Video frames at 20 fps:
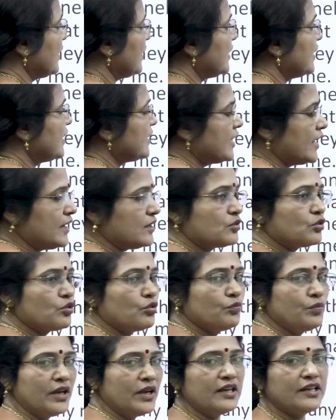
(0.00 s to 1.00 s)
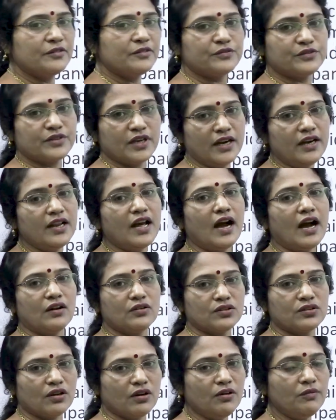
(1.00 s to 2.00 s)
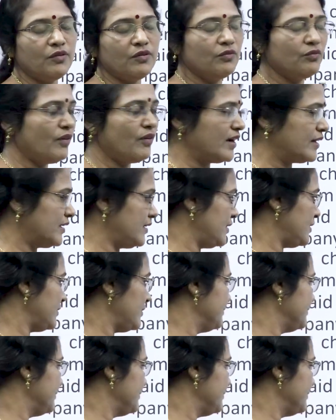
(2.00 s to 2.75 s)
needed to be lifted out of water.